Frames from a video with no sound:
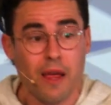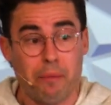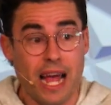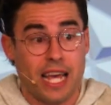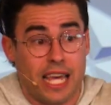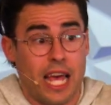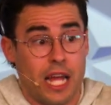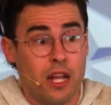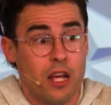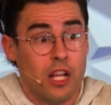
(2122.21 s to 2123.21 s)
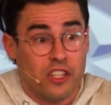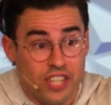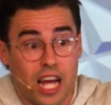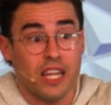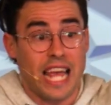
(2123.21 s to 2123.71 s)
by again
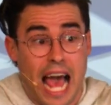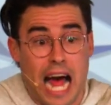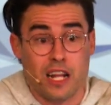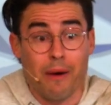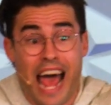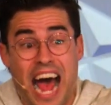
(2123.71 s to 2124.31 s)
telling Adam,